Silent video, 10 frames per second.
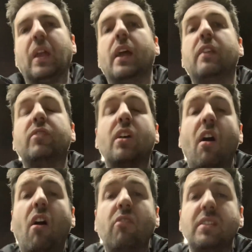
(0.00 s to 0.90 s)
And if the
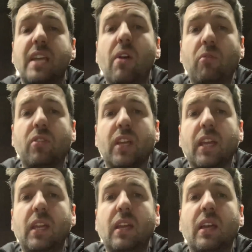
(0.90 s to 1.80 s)
car is
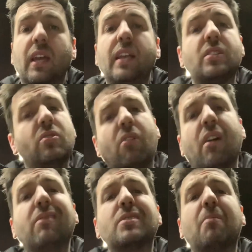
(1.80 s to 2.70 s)
healthy, it's not
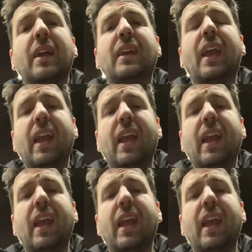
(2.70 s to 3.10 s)
going to make it